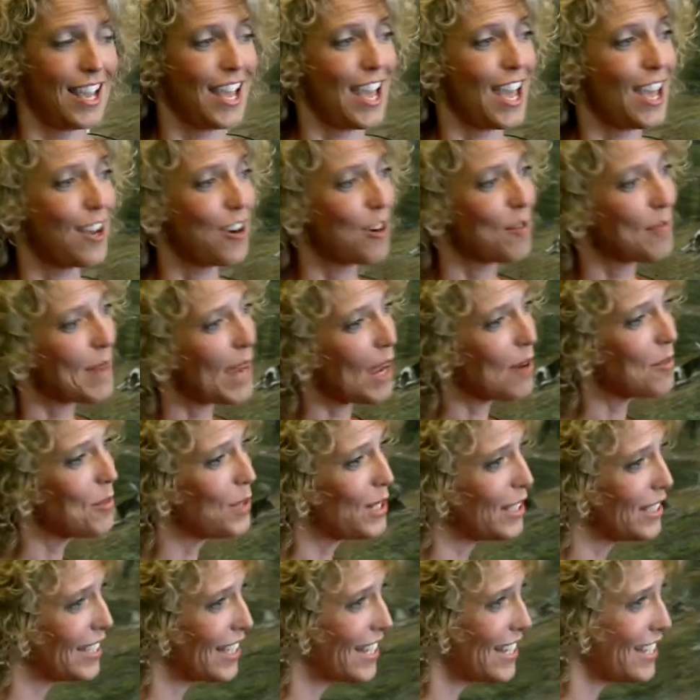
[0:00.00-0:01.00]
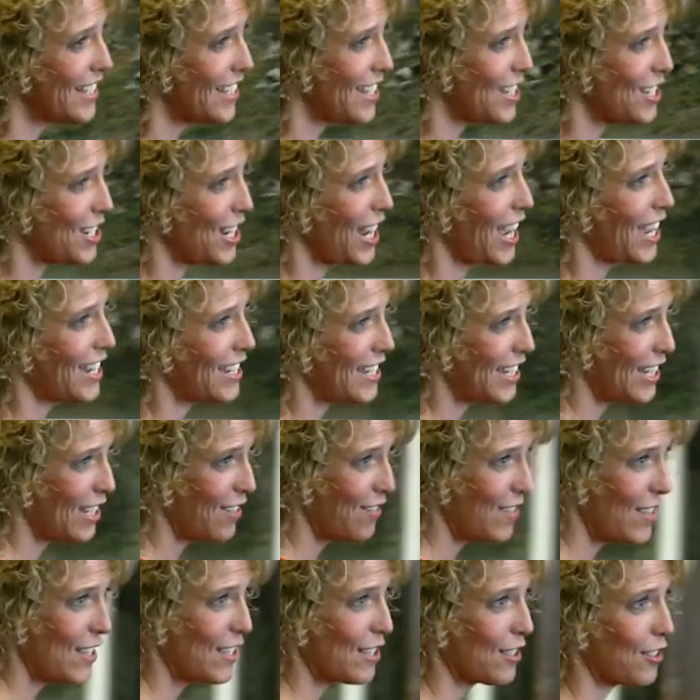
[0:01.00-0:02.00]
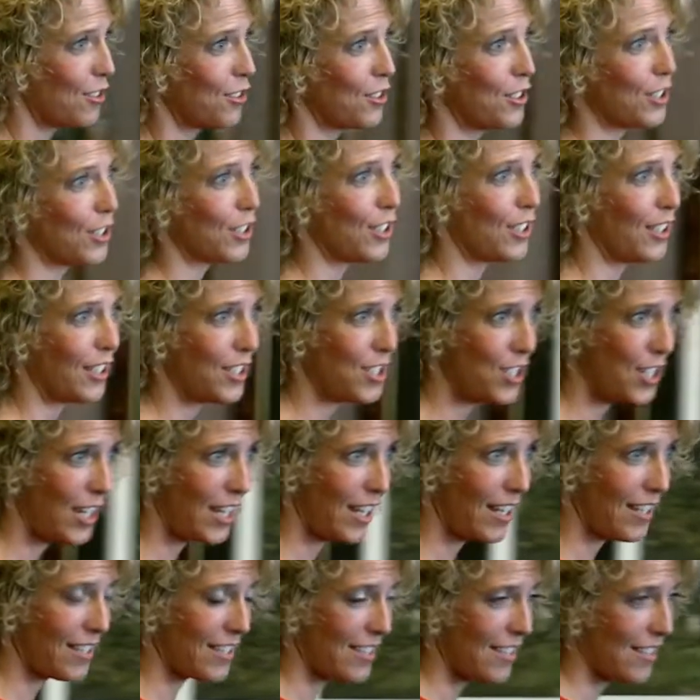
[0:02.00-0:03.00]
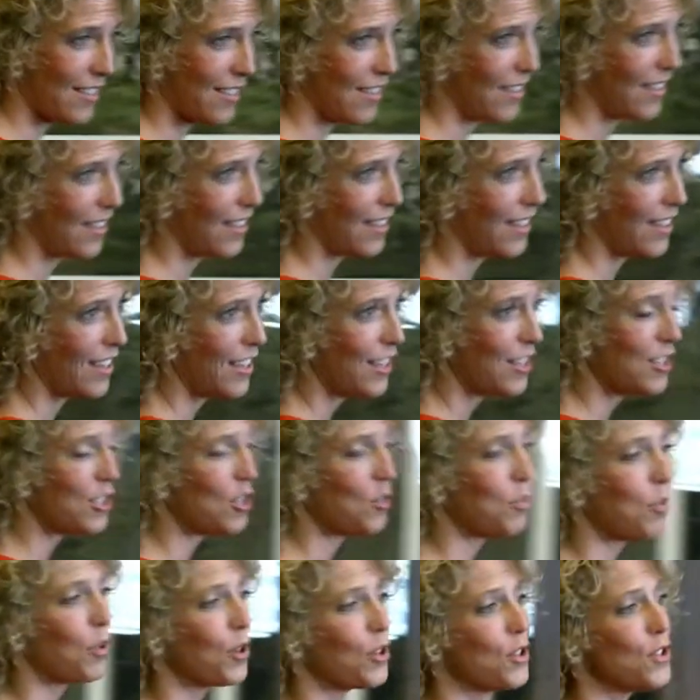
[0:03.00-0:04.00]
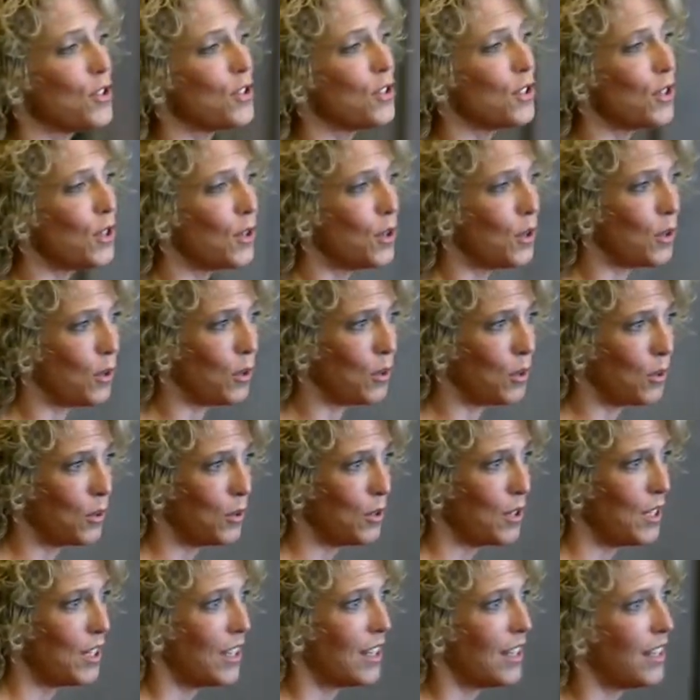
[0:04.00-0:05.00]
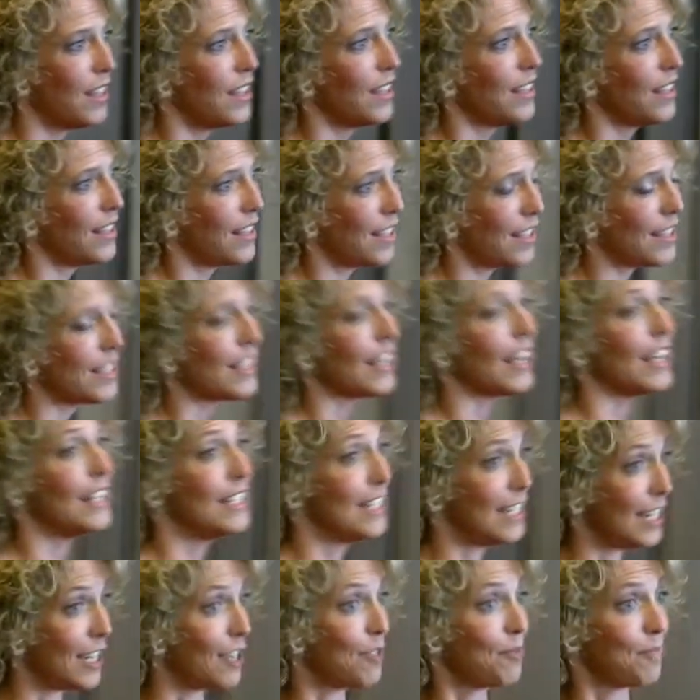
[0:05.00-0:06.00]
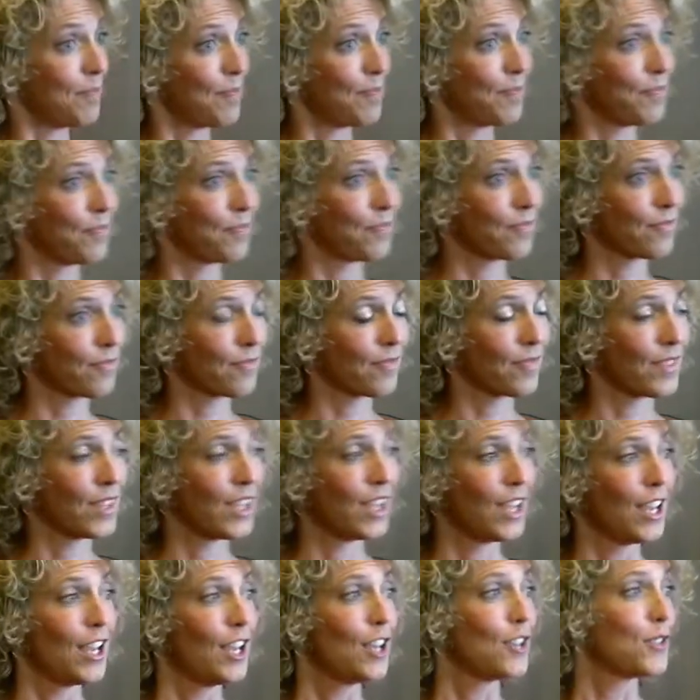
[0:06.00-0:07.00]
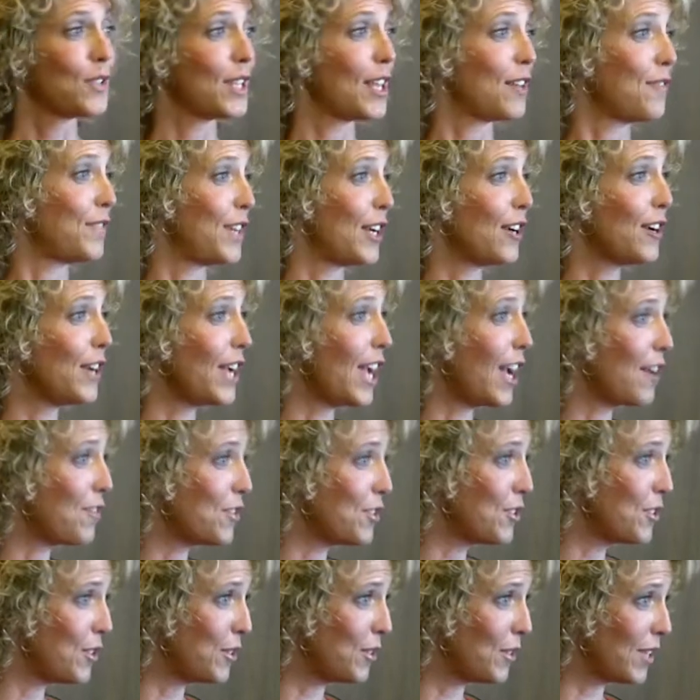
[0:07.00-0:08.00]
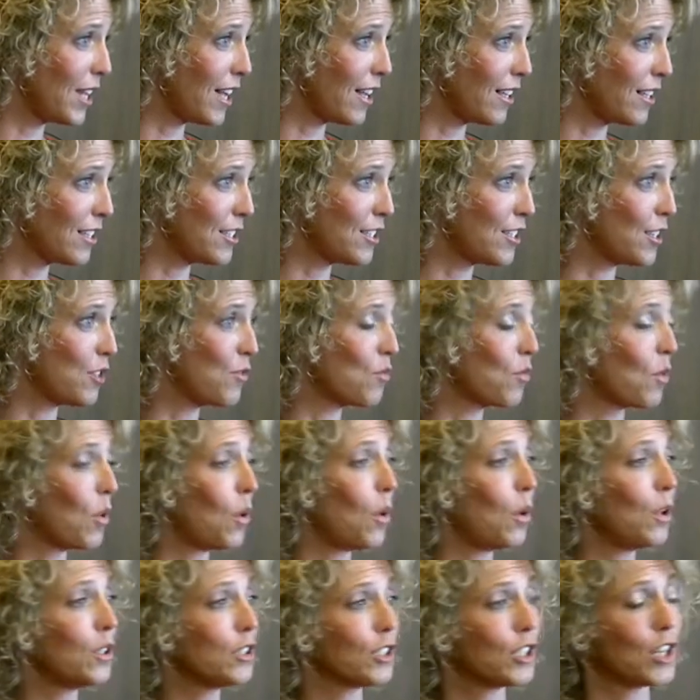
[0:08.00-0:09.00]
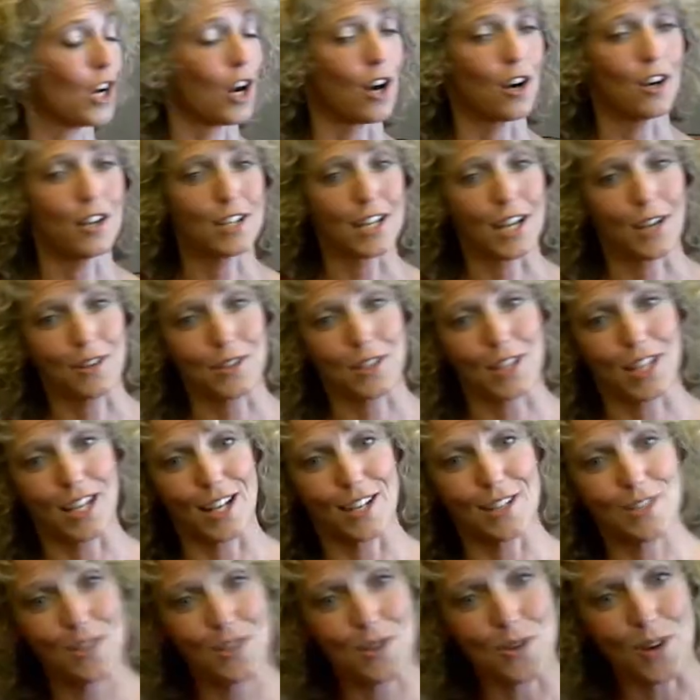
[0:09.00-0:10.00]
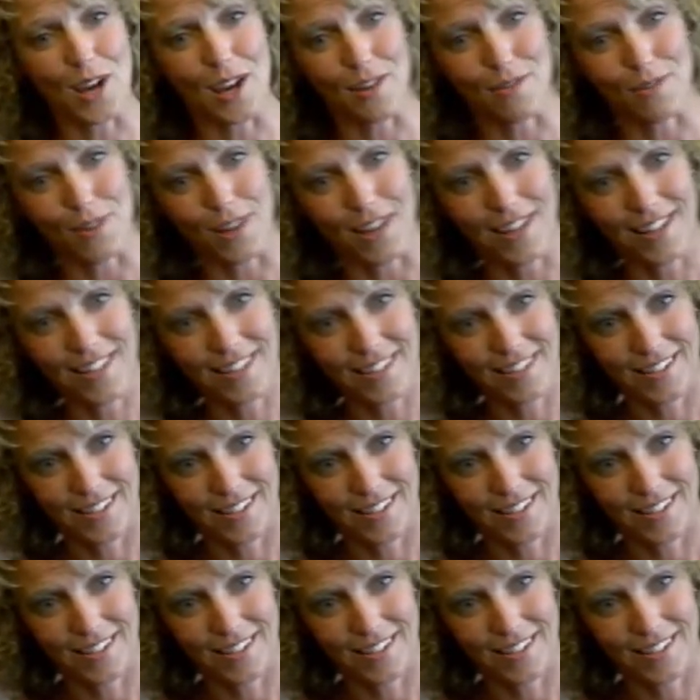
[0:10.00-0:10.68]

And her mom realized that she had to give this little girl a chance to pursue this idea. So that very afternoon, Allison rolled a cart down to the end of the driveway,